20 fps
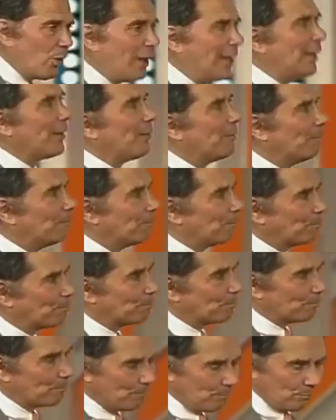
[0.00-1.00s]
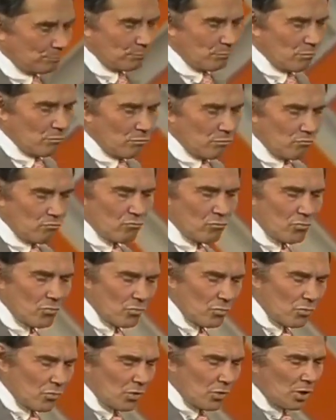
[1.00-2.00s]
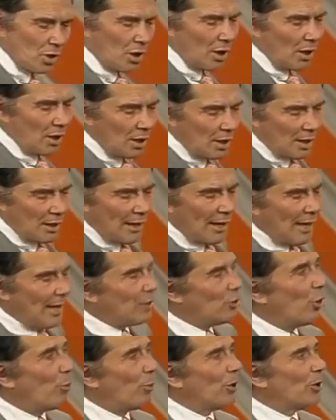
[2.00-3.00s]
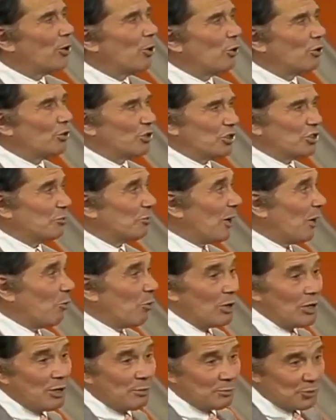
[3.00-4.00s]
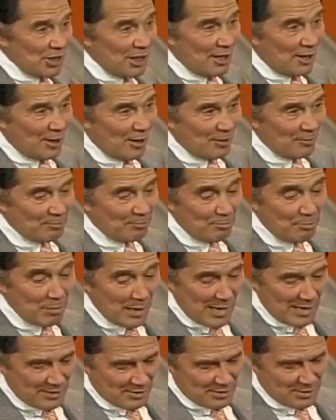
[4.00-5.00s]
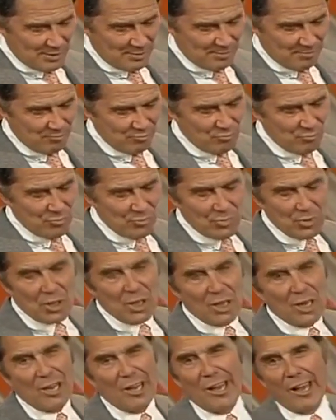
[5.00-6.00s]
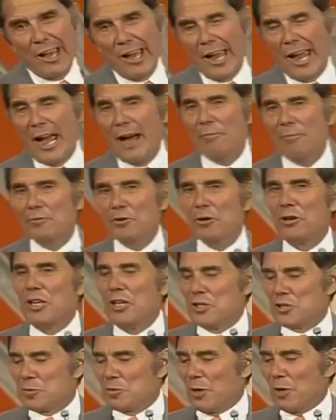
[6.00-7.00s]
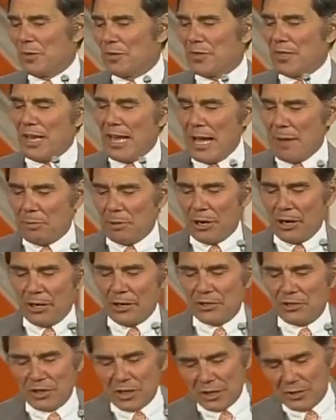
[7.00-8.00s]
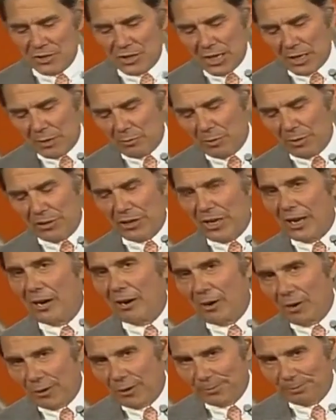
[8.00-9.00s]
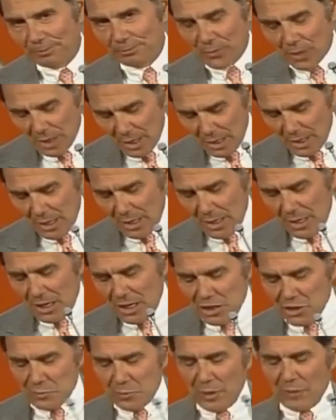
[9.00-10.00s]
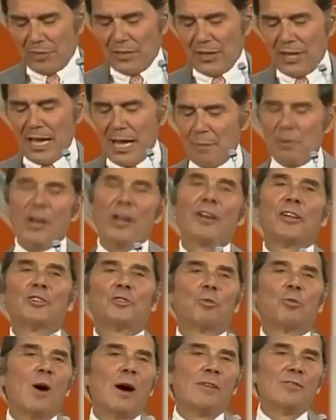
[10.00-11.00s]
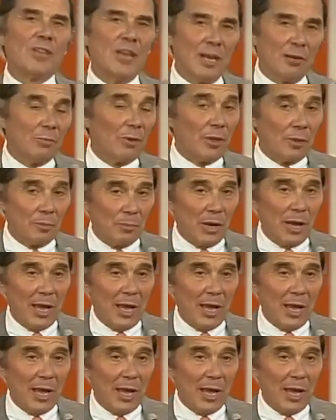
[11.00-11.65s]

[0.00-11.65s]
win. All righty. Hey, nobody knows this about William Tell, but Uh-oh. after he split the apple on his son's head with an arrow, he split the apple on his wife's head with a